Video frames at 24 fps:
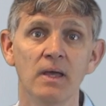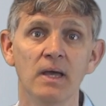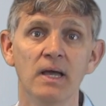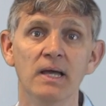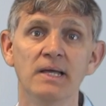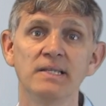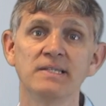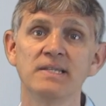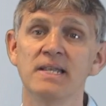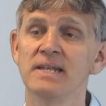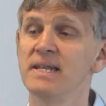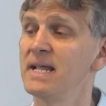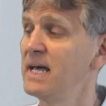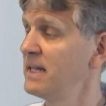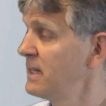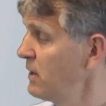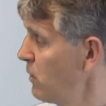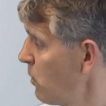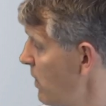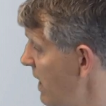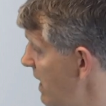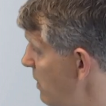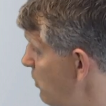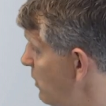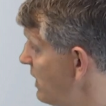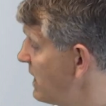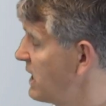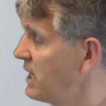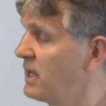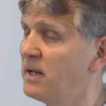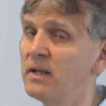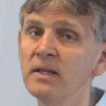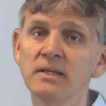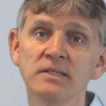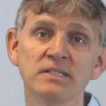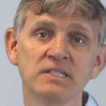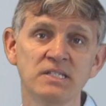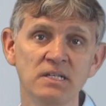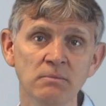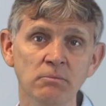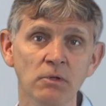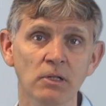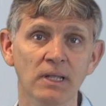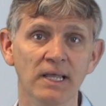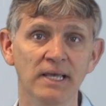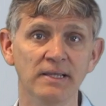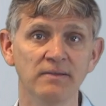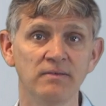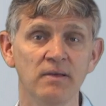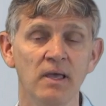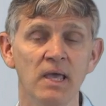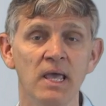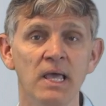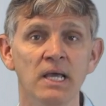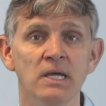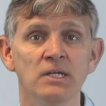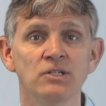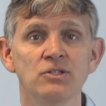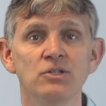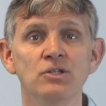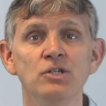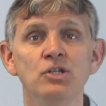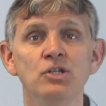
As another way we can simulate. So